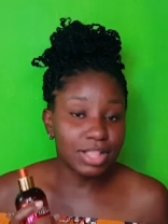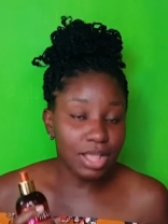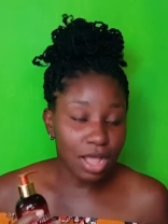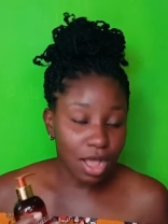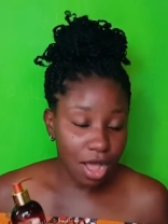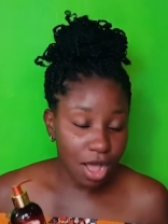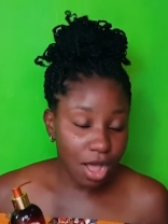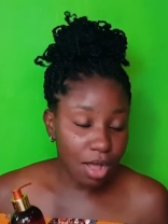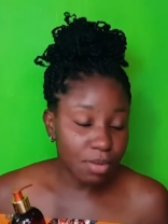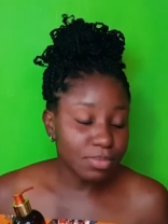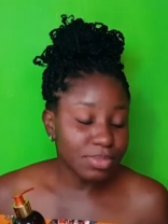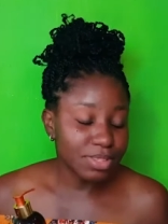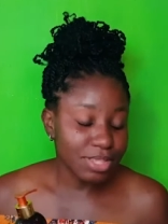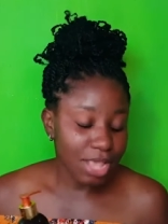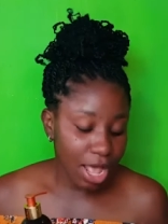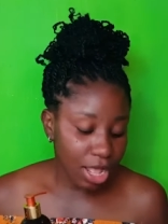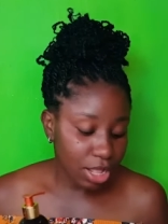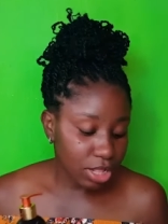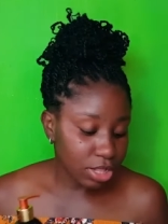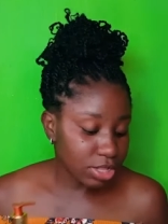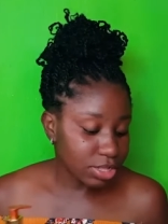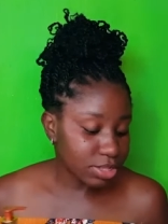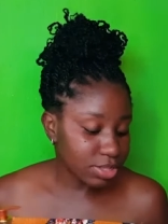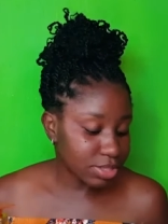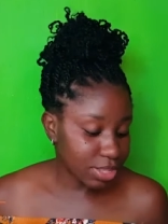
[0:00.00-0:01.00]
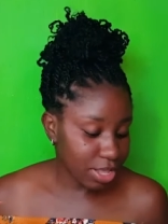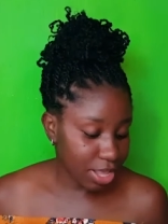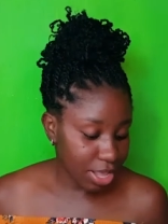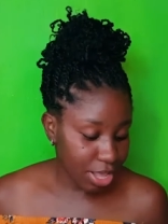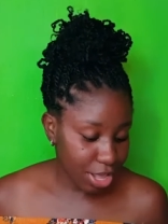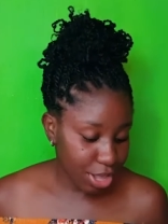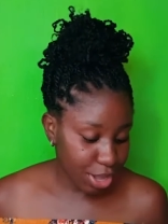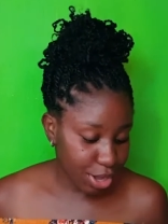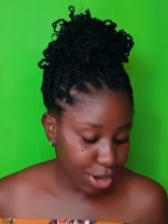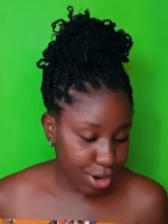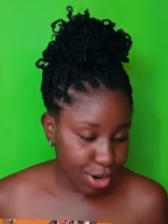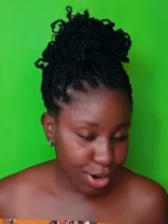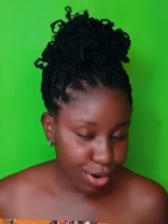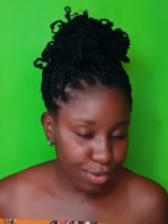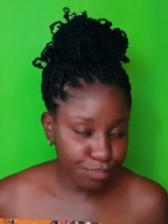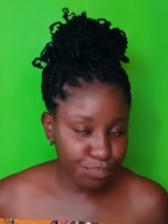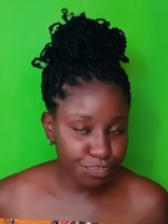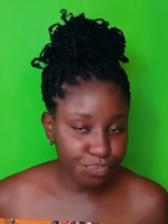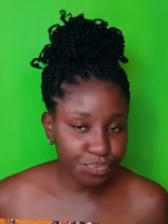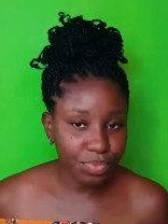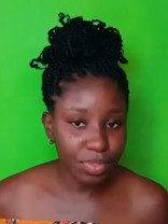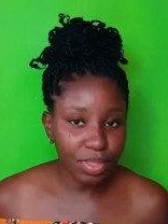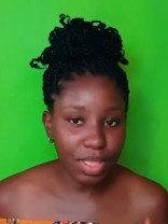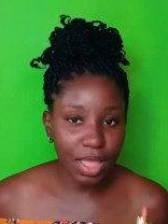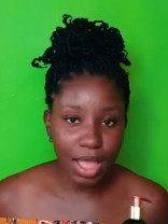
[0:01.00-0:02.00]
tangles the hair,
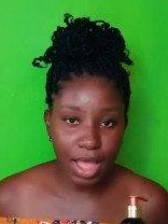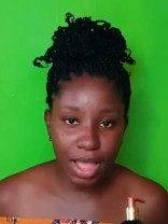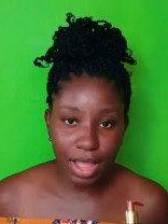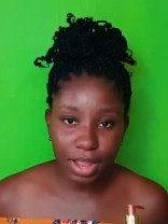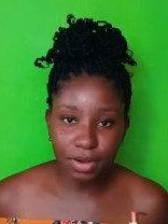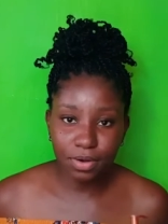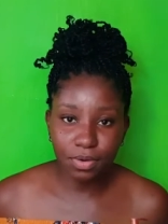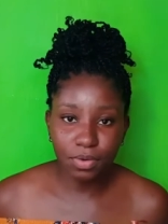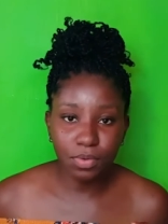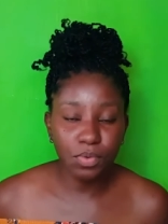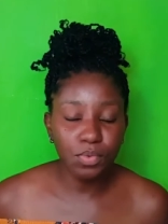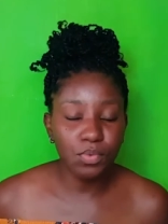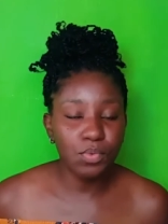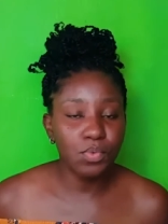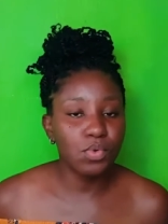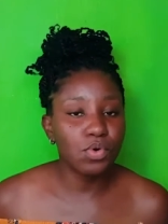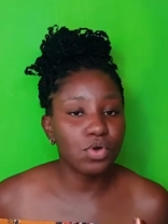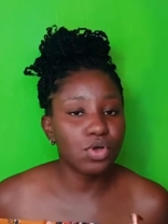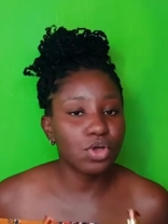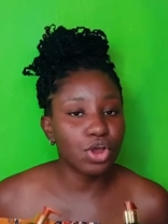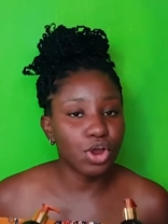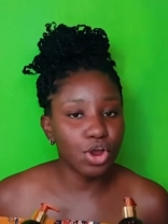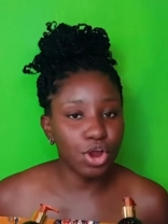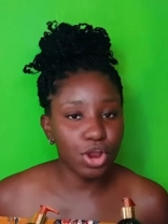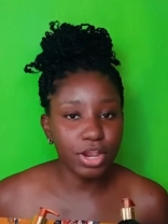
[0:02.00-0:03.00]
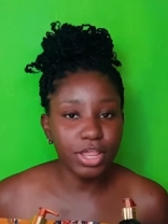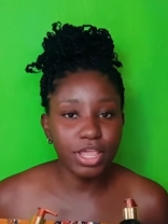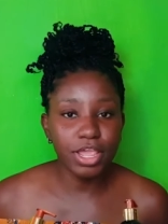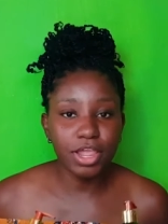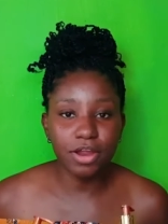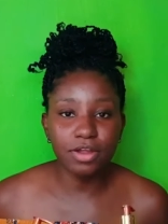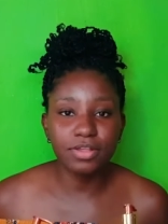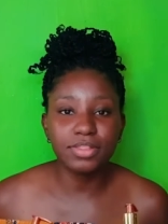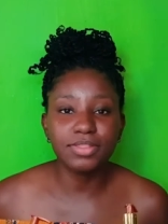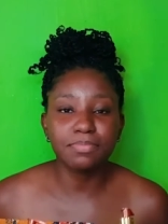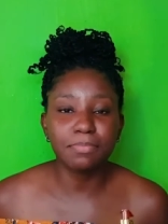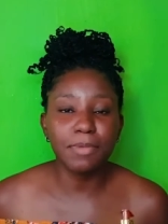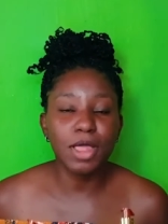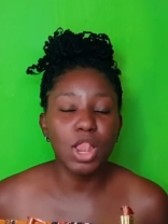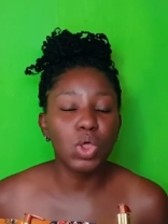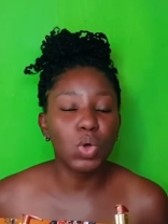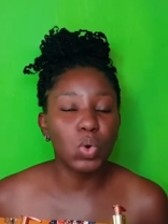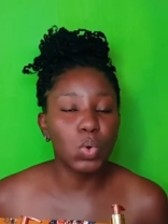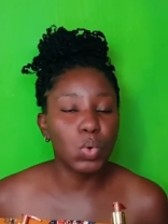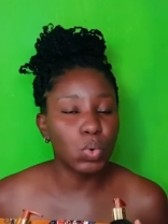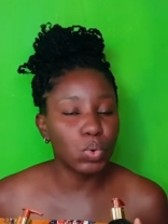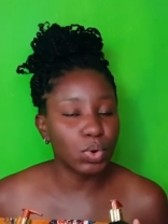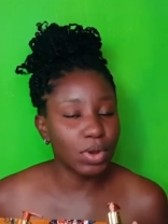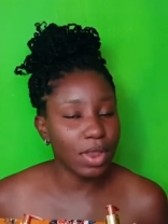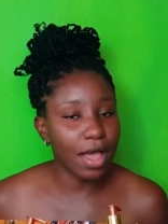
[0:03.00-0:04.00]
and girl, hair smell
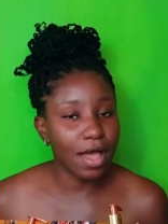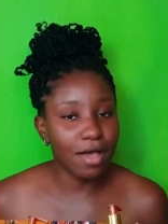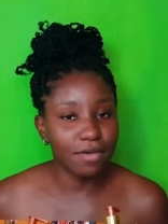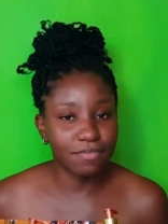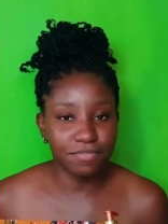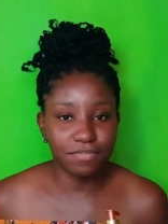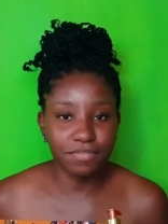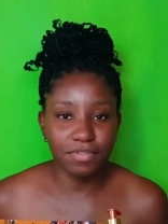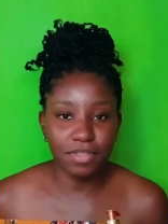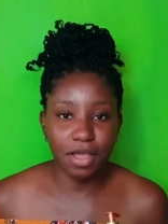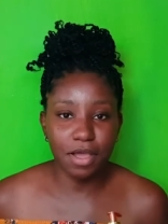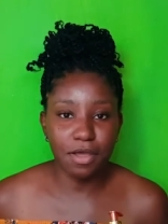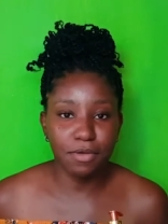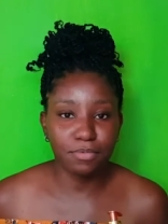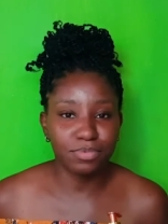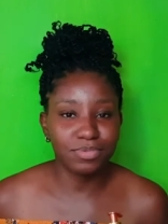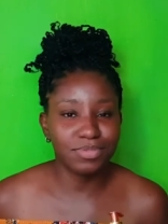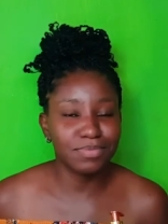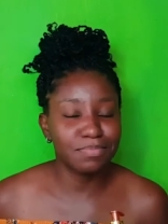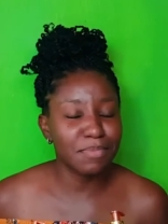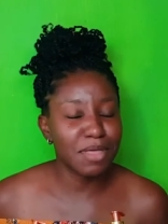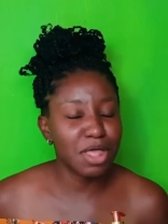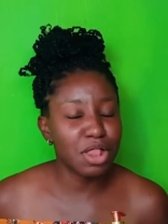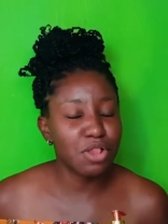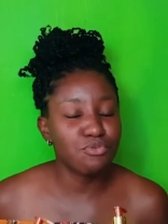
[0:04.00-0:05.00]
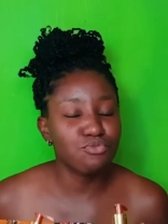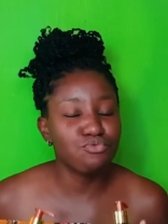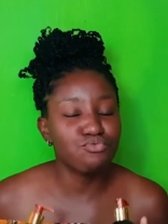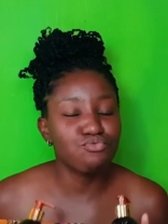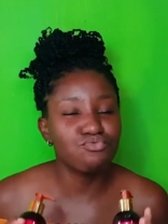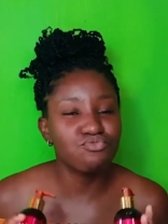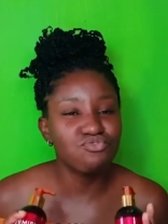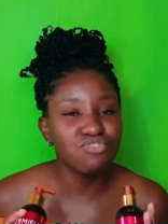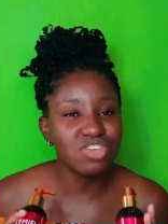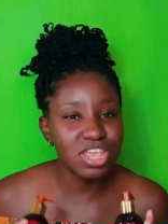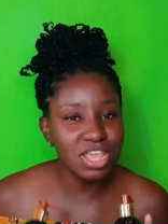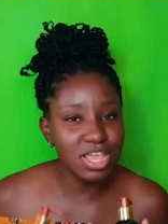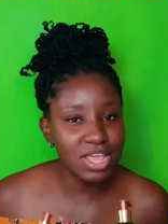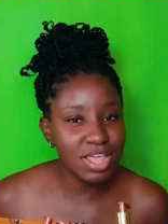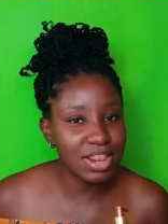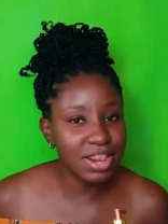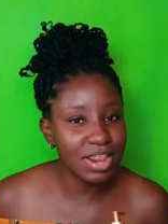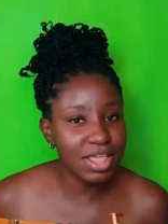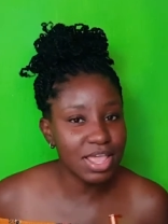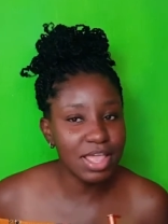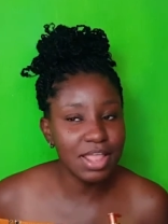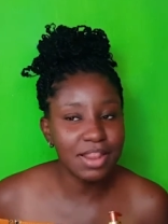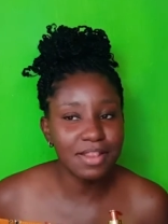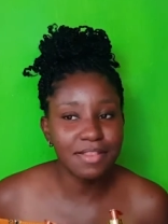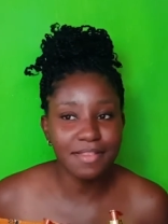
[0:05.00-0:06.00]
good after. Smell
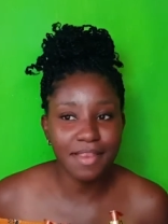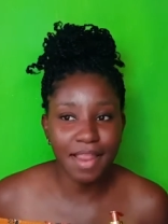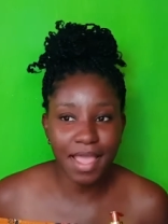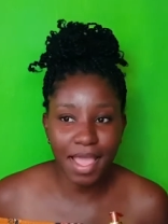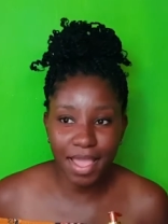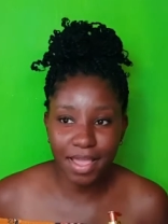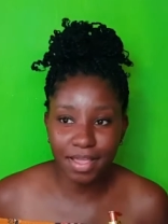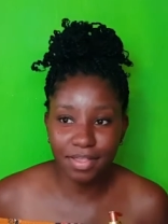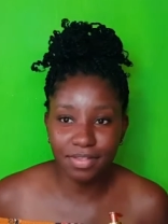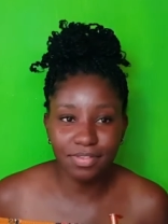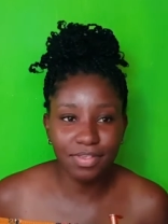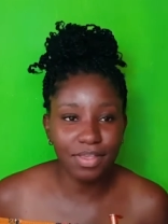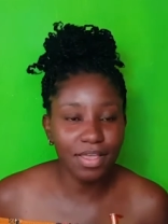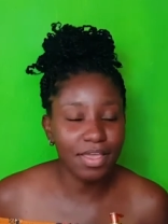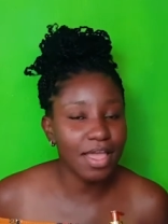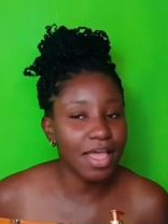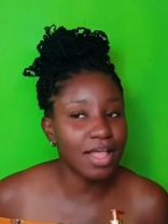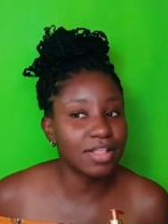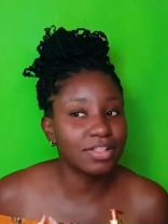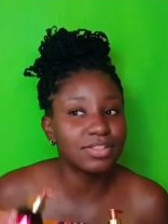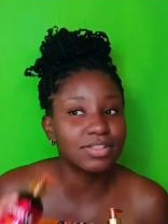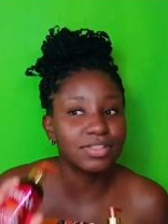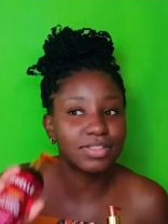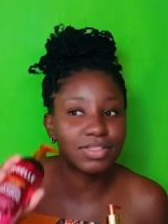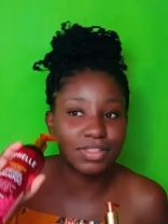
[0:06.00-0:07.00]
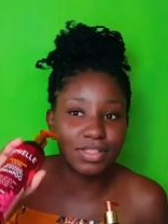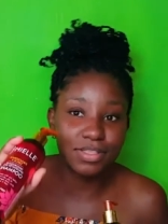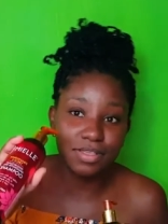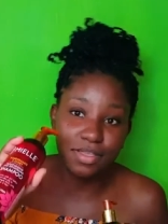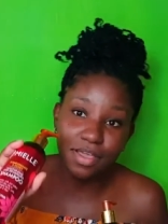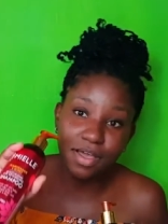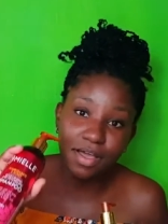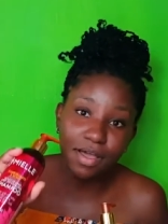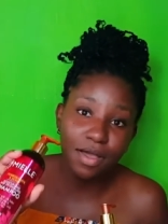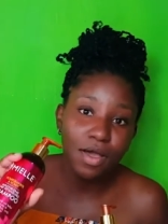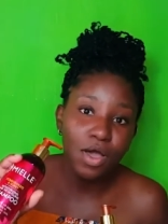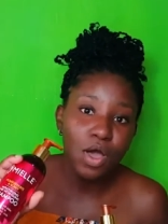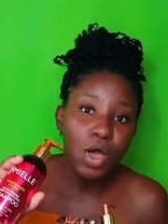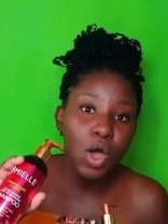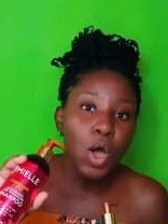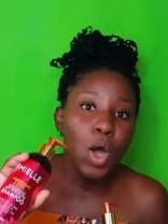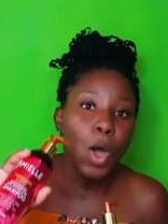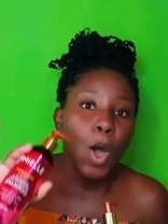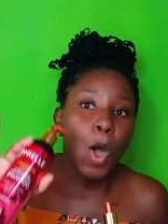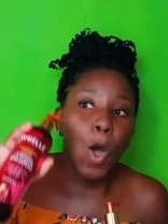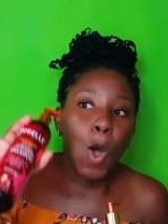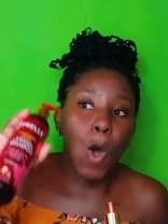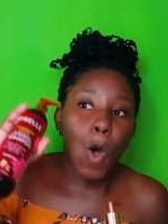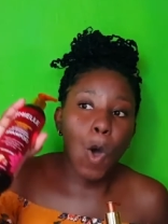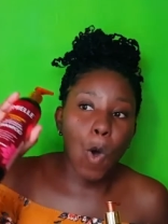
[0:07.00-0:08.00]
really nice. You can steer
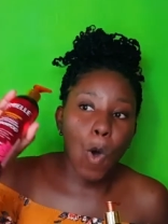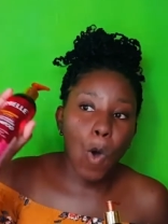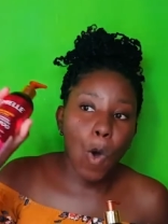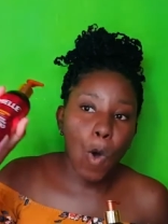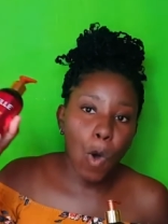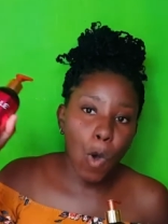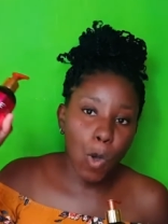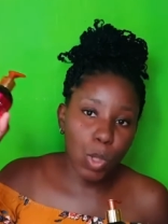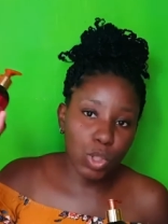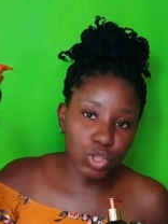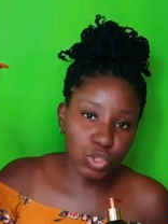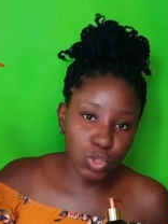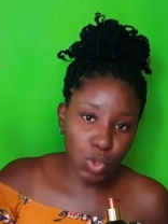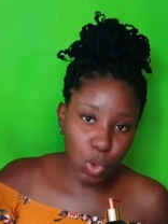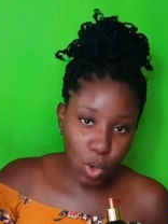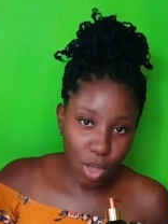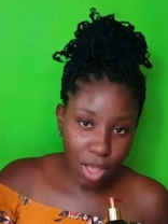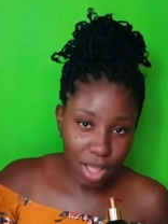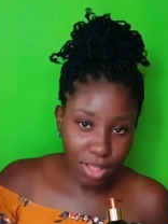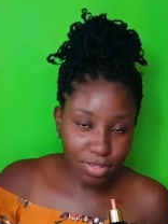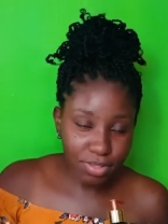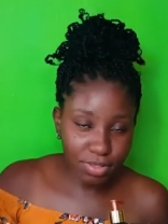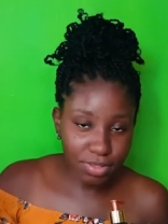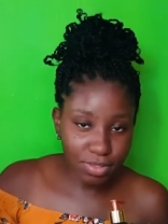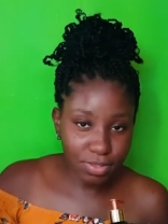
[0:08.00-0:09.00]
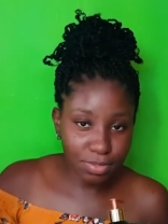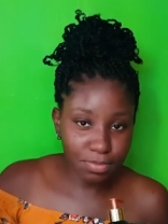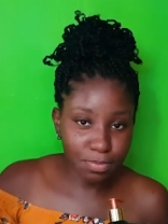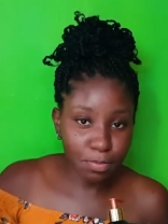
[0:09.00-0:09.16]
down as